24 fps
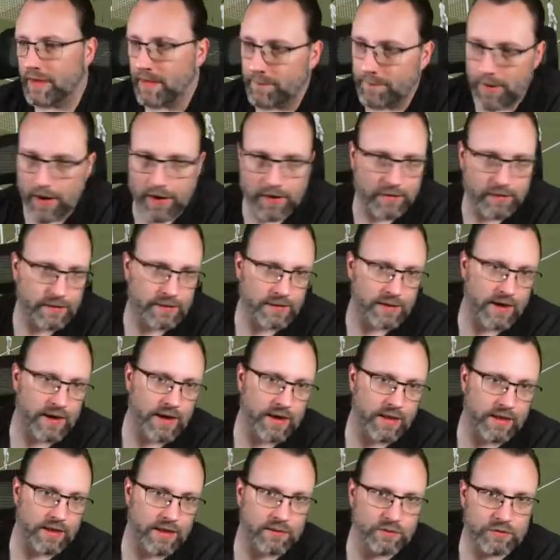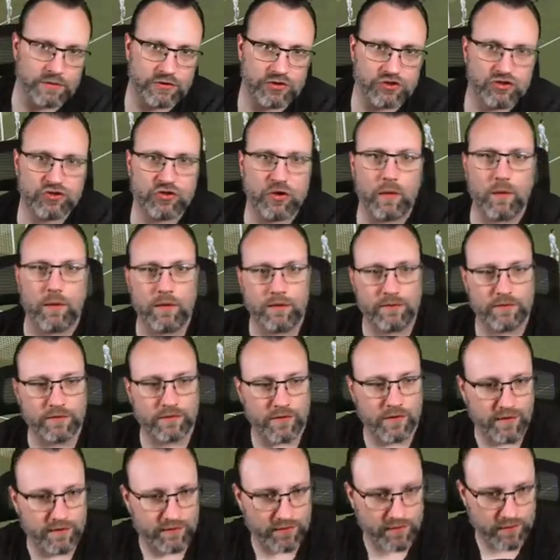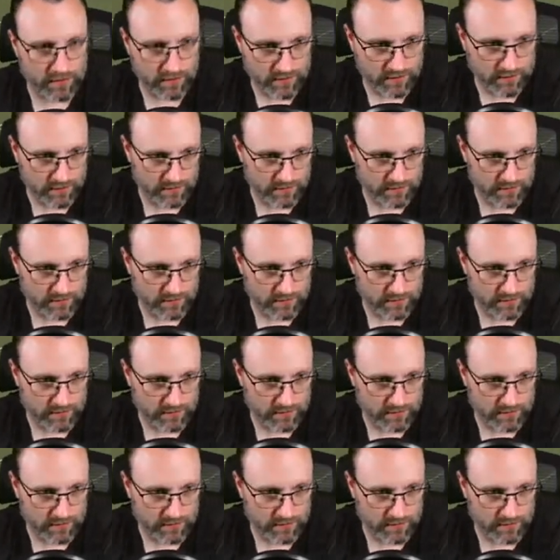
Apparently the highlight will just go on forever.